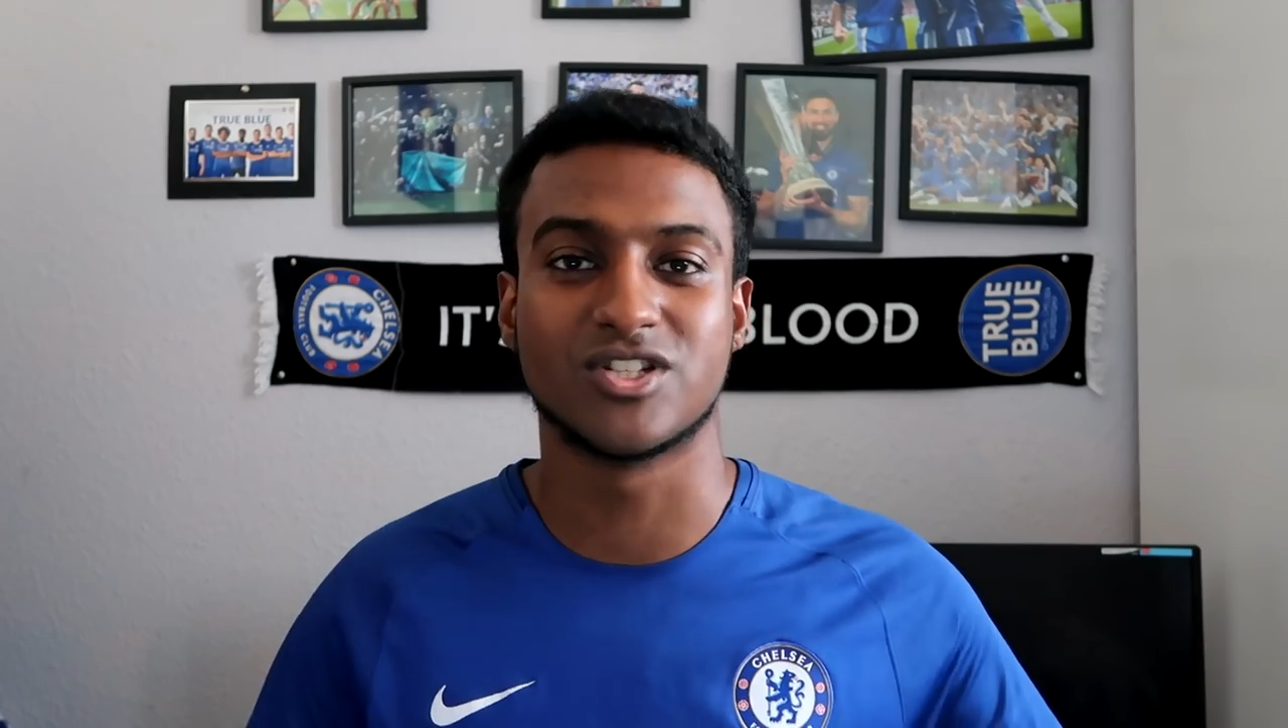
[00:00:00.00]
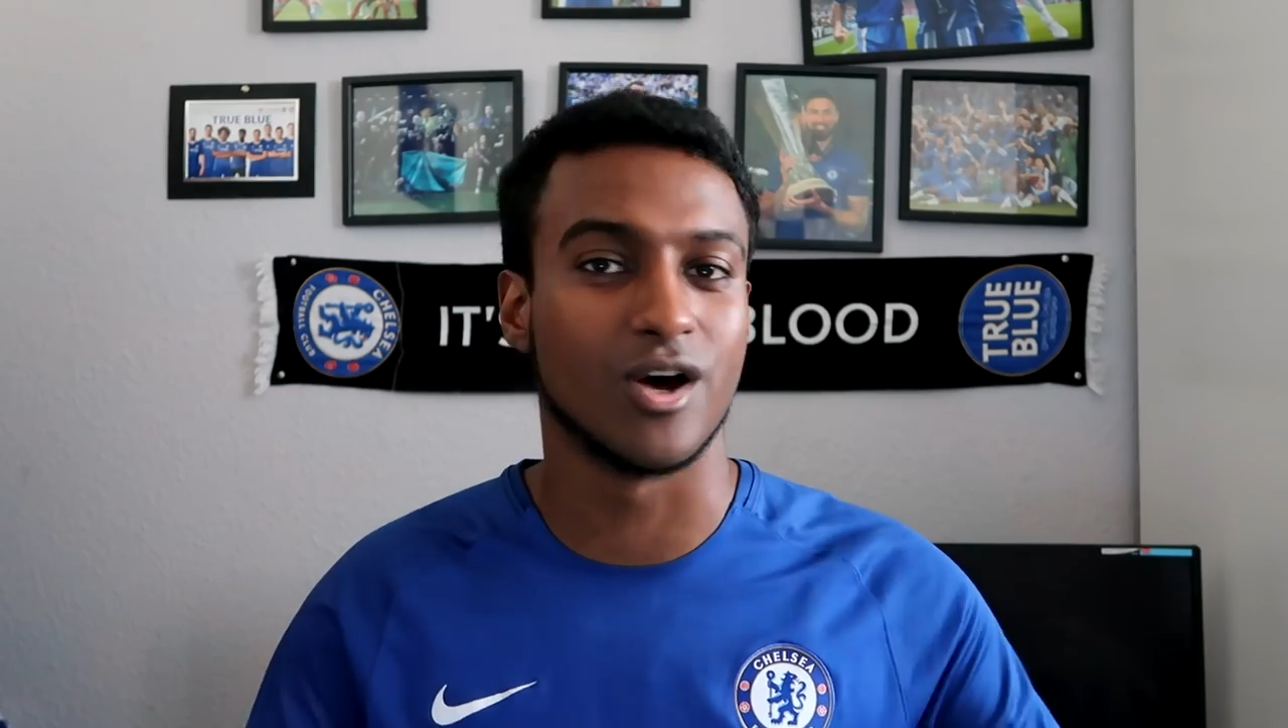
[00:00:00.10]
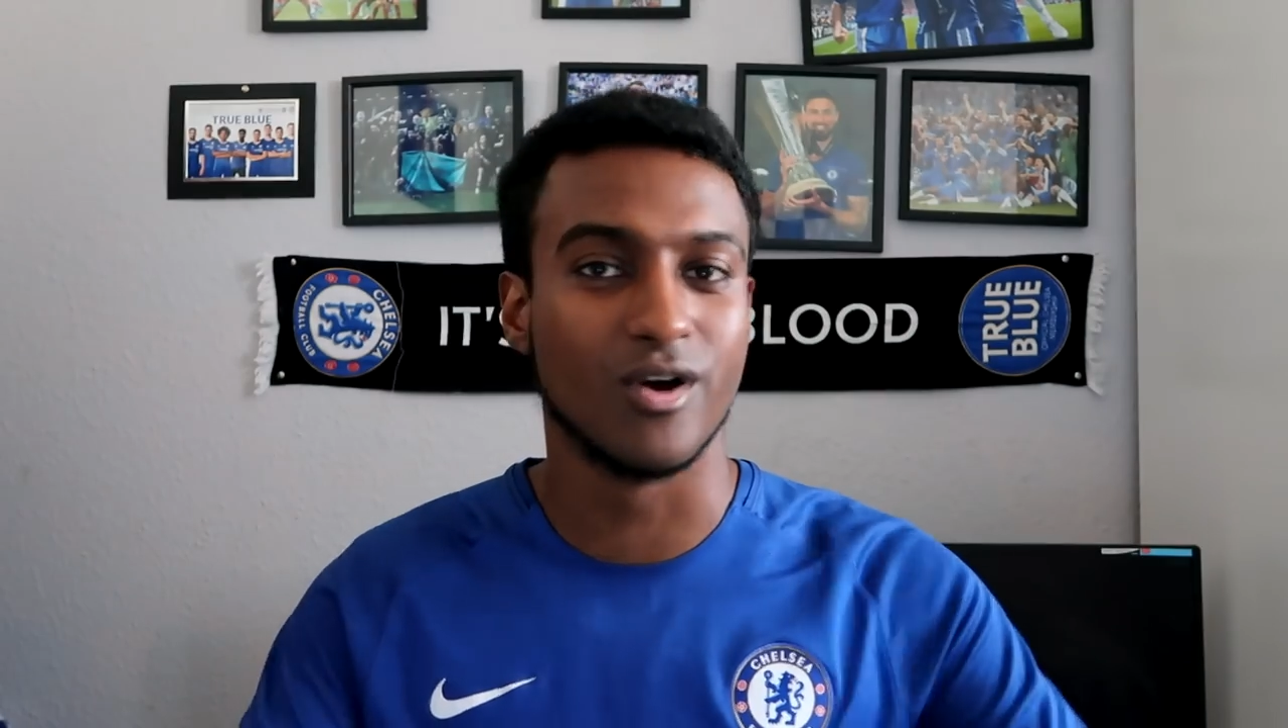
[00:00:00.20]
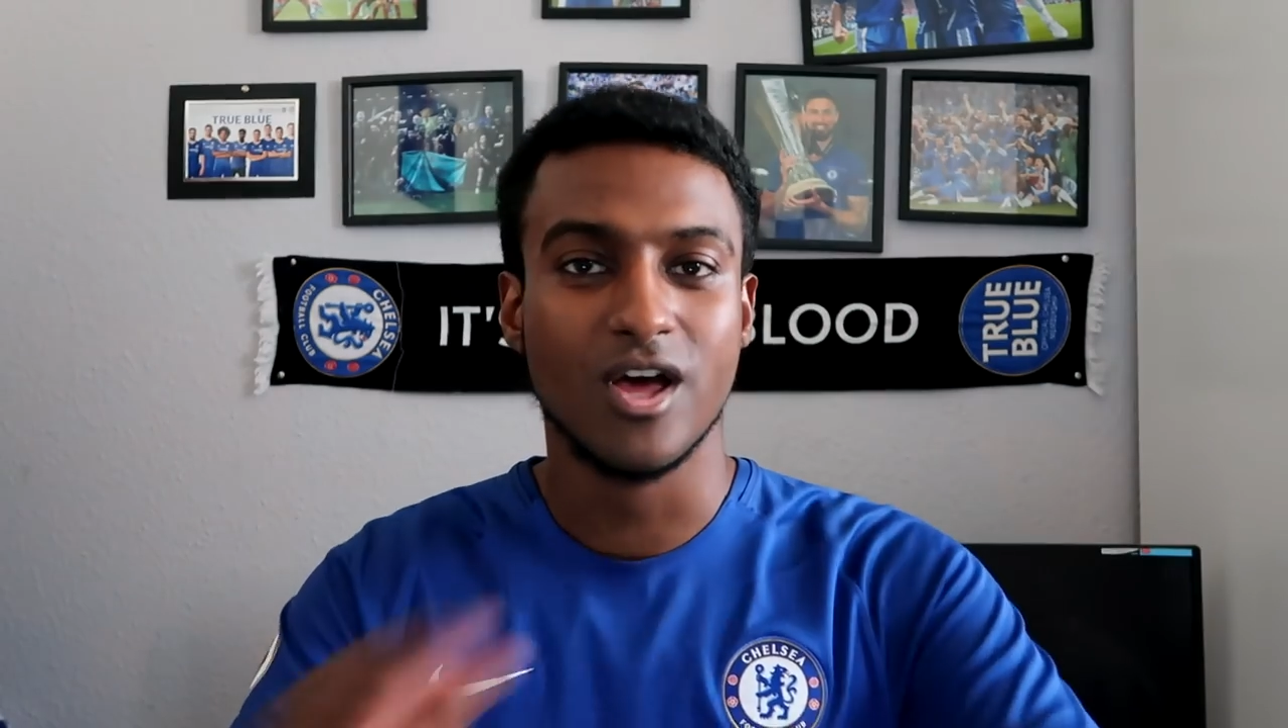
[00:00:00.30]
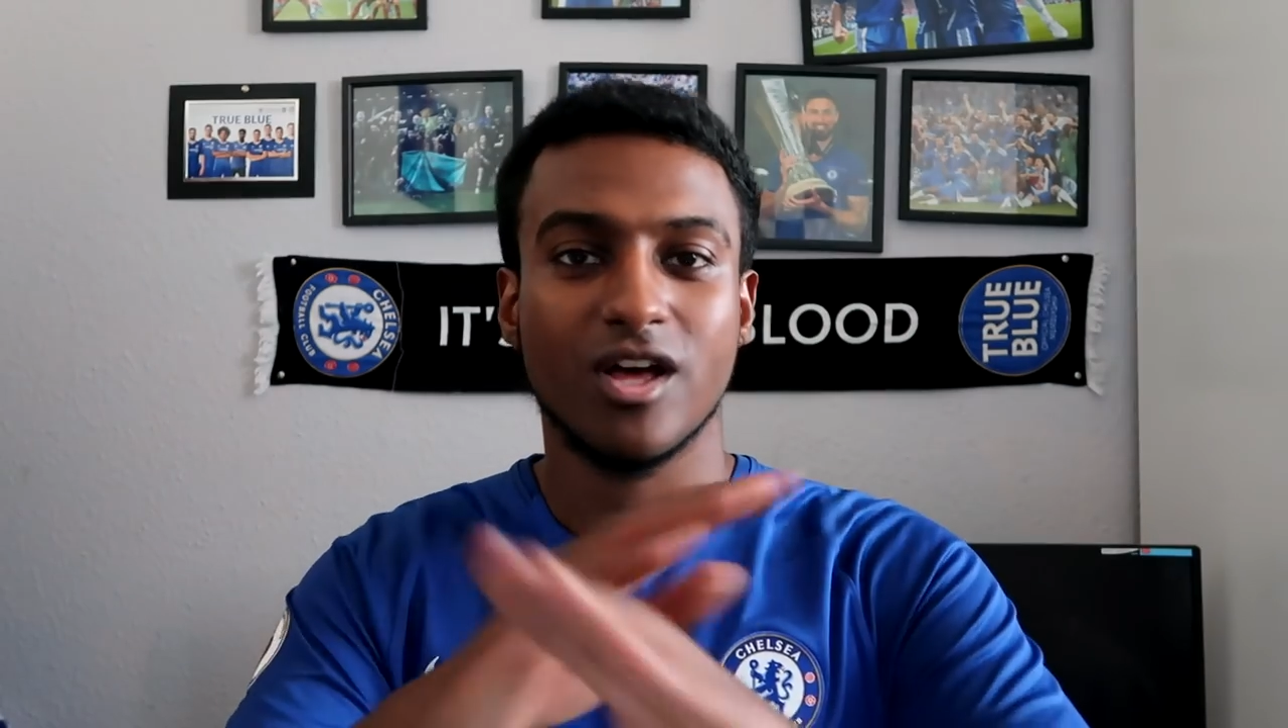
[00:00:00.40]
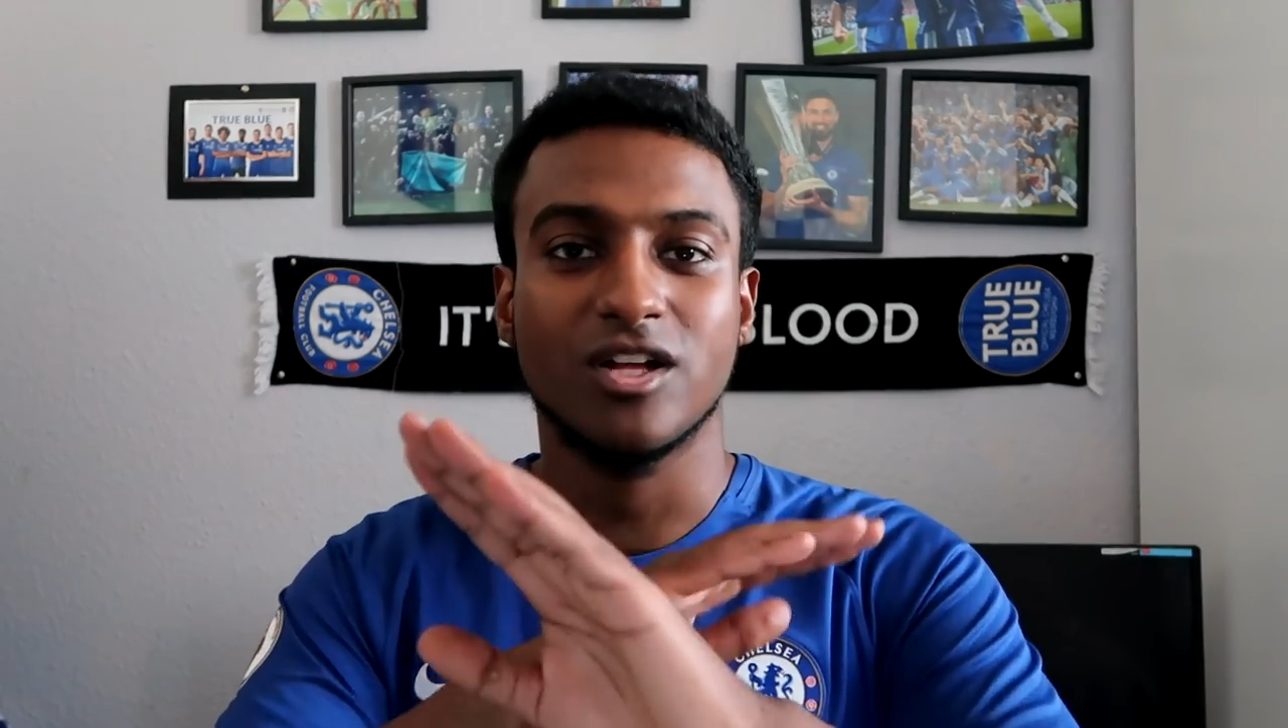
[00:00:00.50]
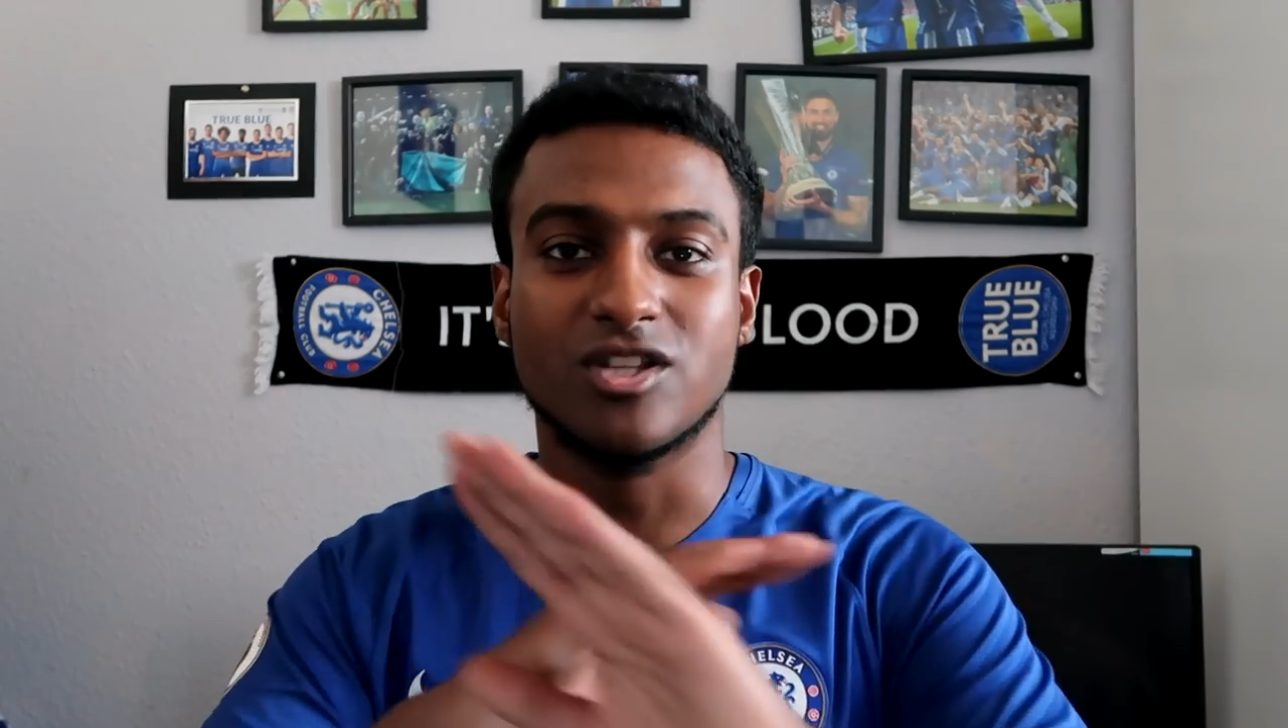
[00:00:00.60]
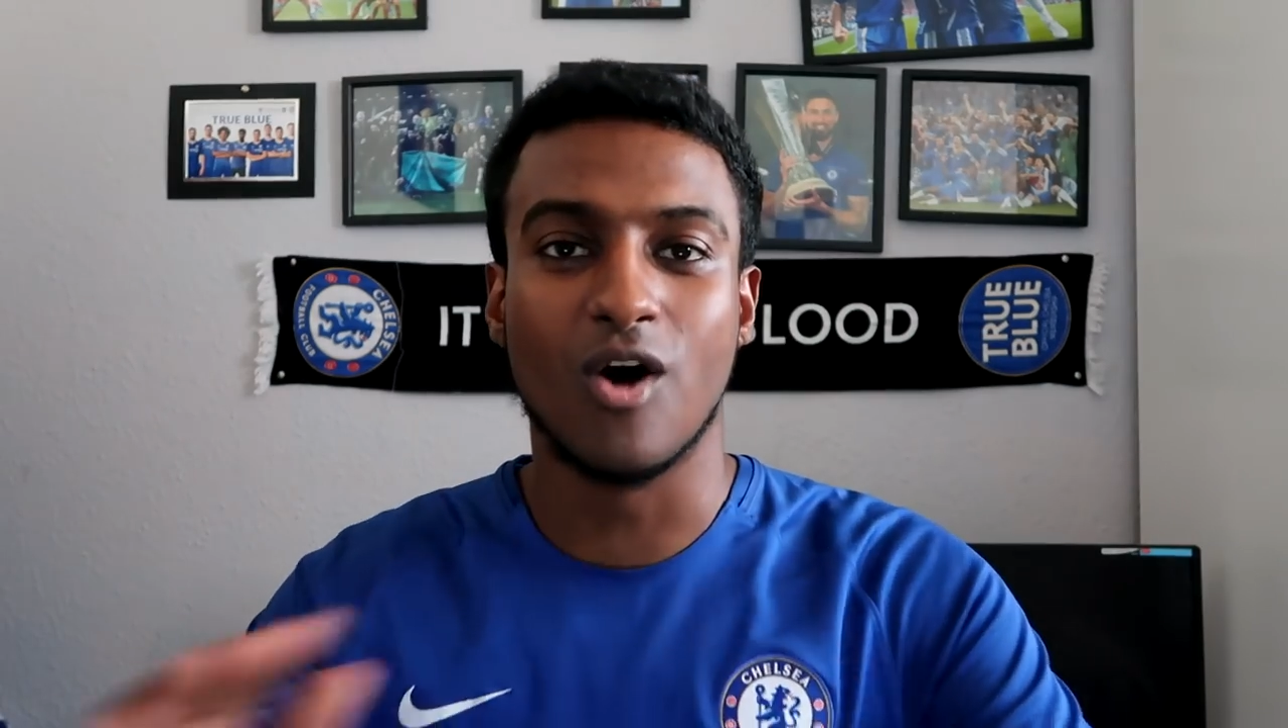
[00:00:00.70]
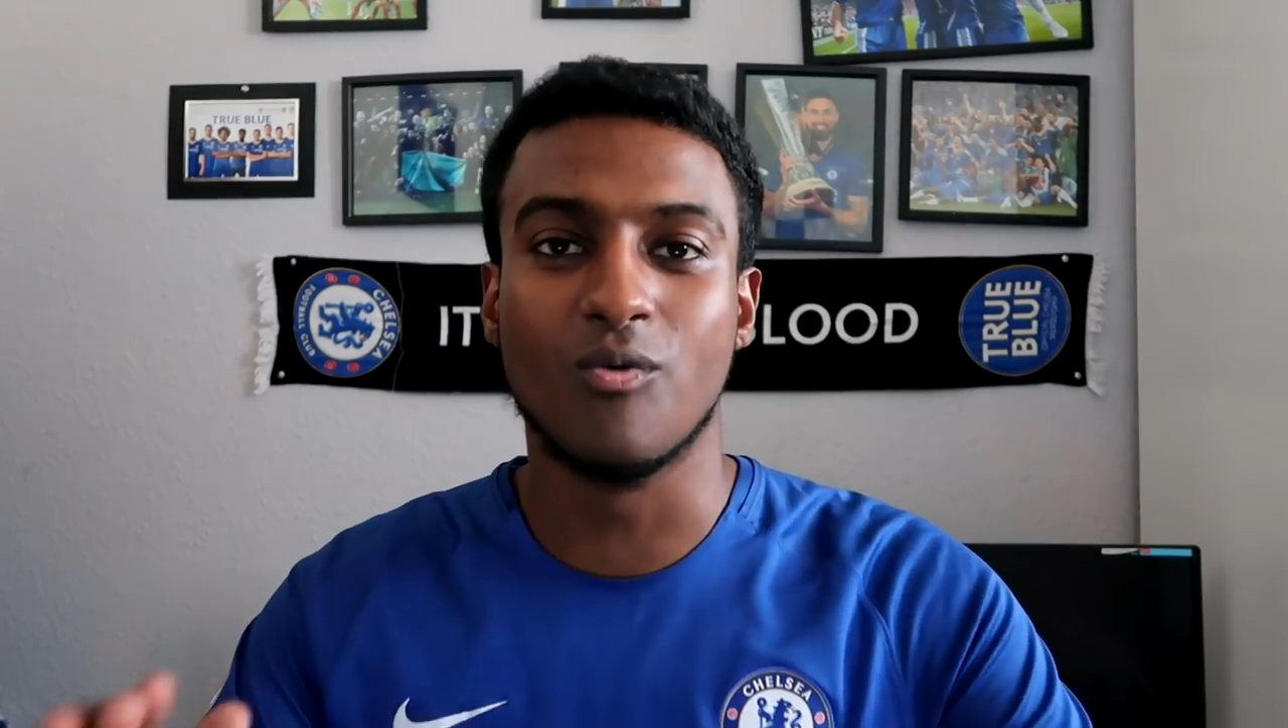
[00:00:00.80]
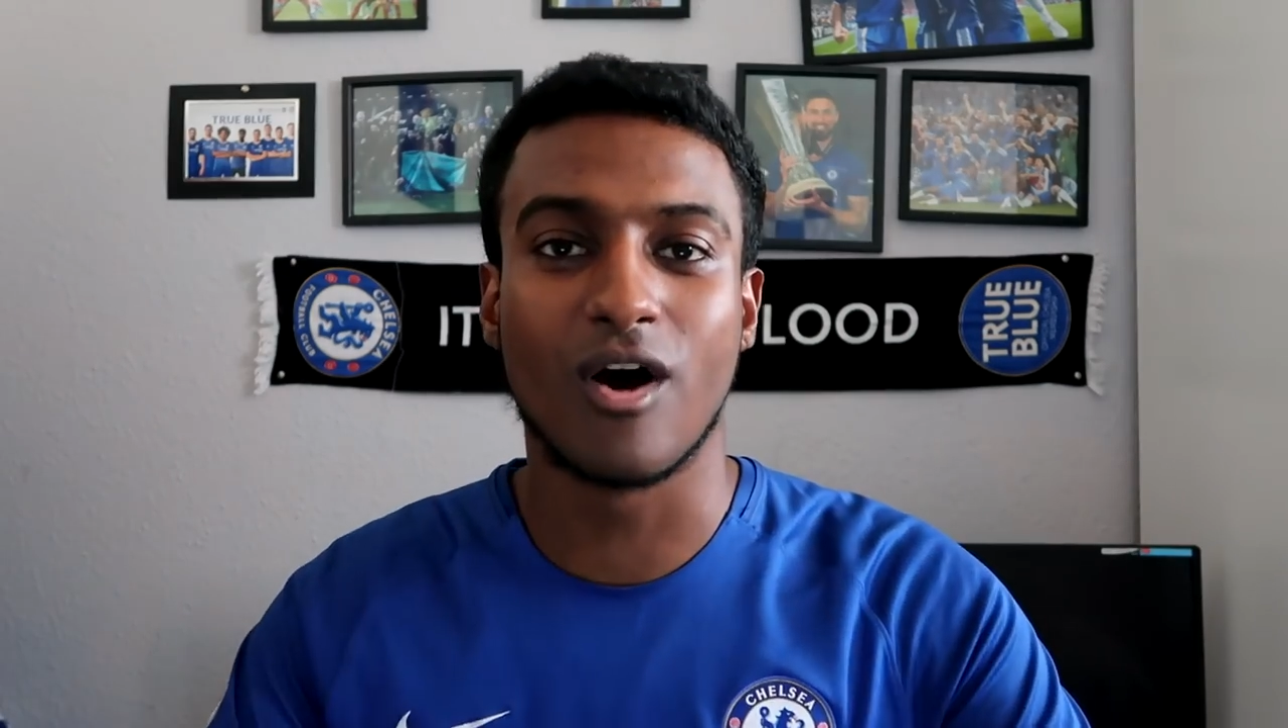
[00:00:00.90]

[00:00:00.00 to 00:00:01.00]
So don't